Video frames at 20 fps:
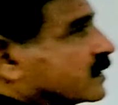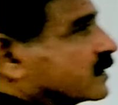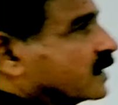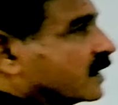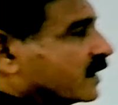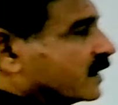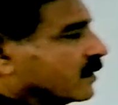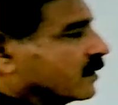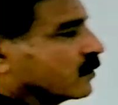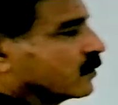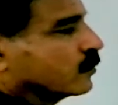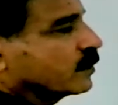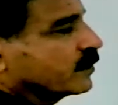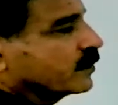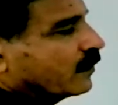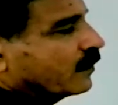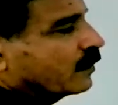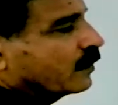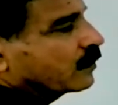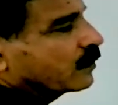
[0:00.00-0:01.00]
that end to be
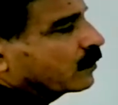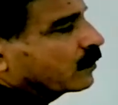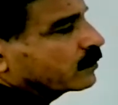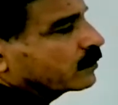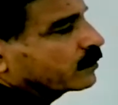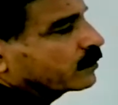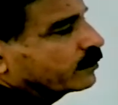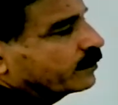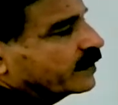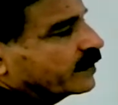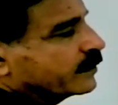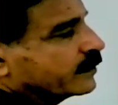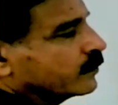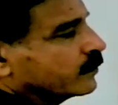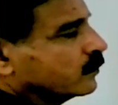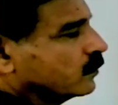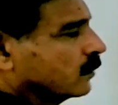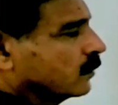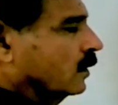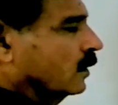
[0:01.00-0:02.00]
found out,
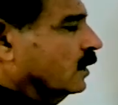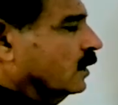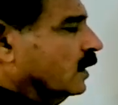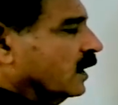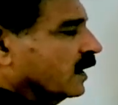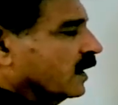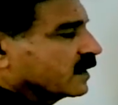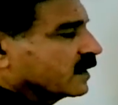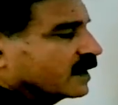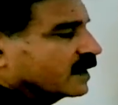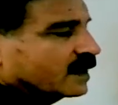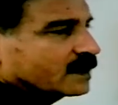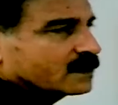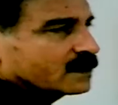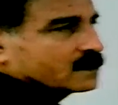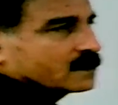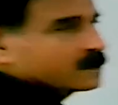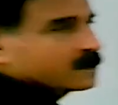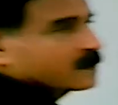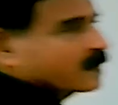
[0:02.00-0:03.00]
P2, and
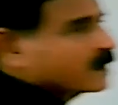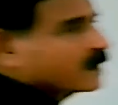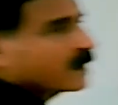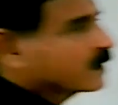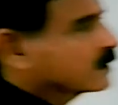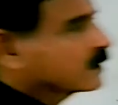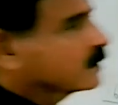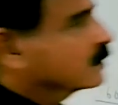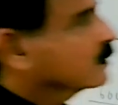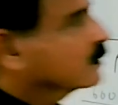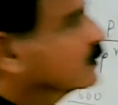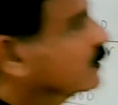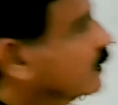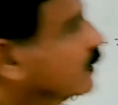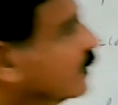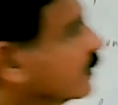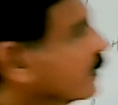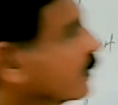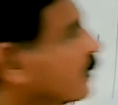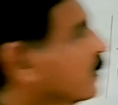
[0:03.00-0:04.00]
then that end
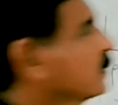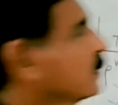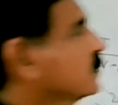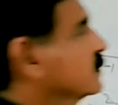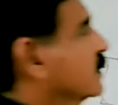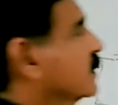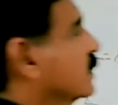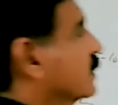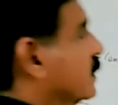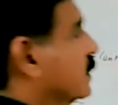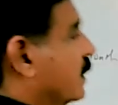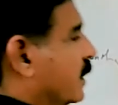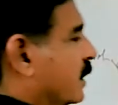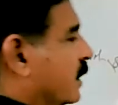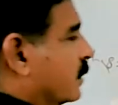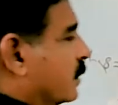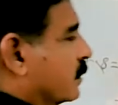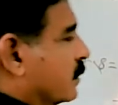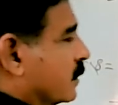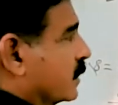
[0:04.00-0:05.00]
area, the
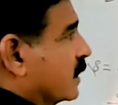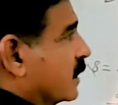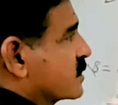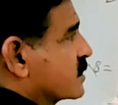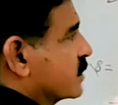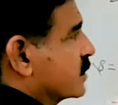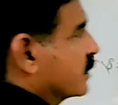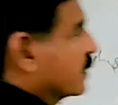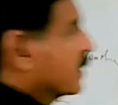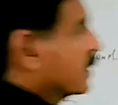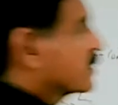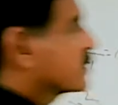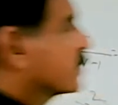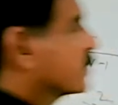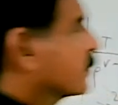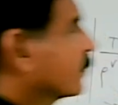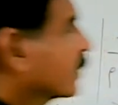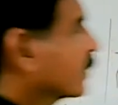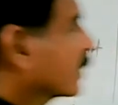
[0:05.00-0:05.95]
density we